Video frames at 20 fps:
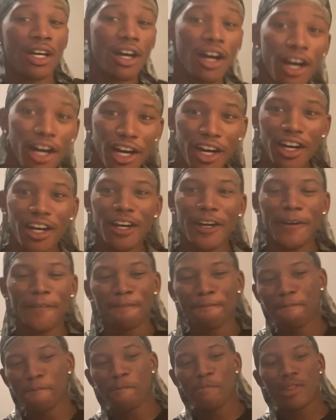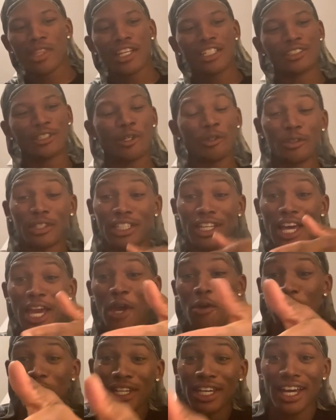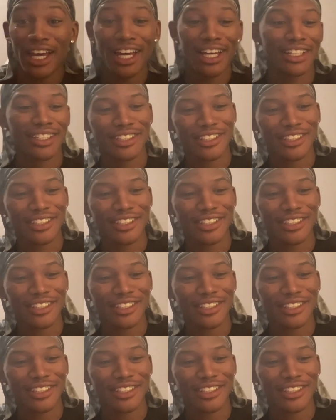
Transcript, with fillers: Uh, so today we got